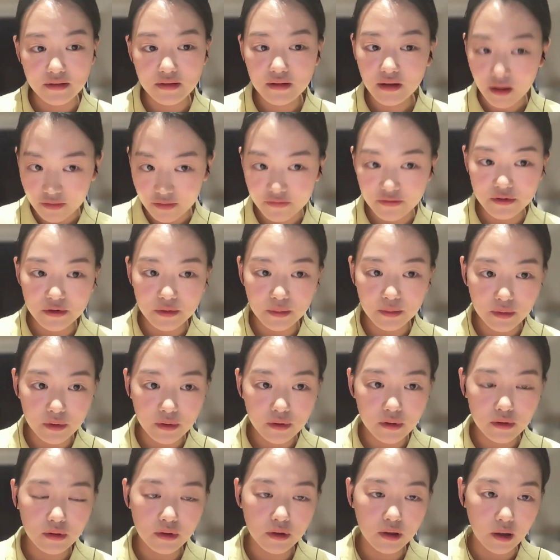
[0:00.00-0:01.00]

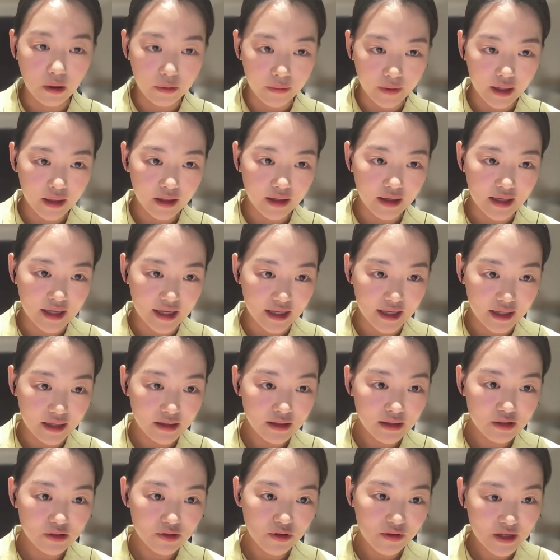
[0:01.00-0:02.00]
comfortable going
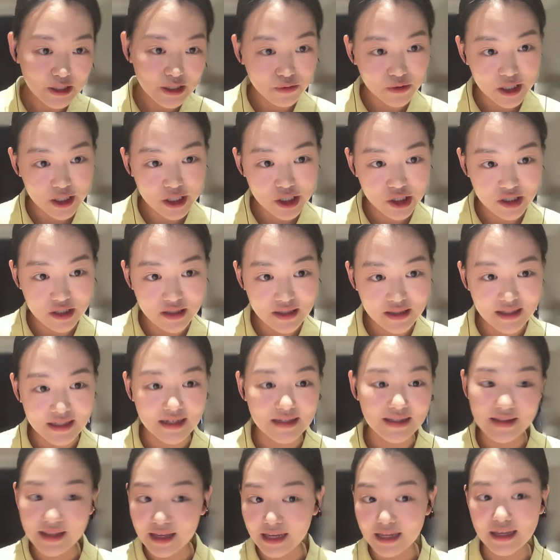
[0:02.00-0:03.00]
into these restaurants
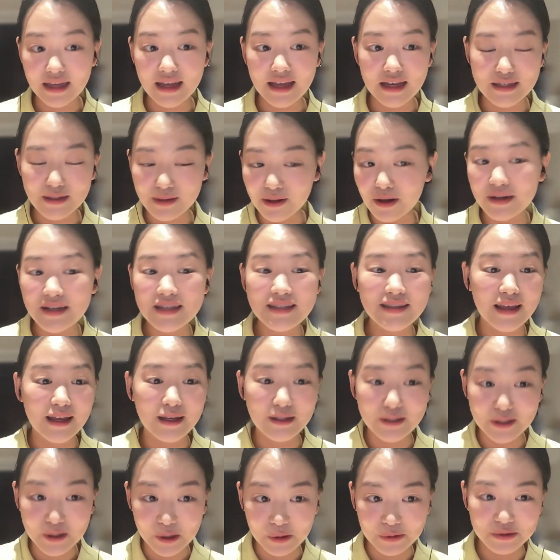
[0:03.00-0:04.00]
as long as they
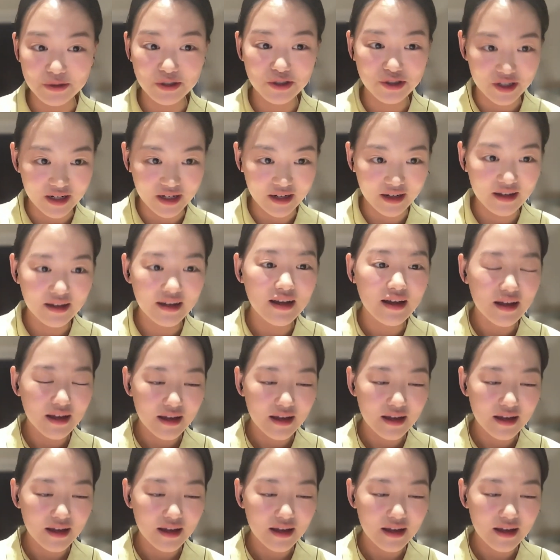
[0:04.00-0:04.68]
don't drink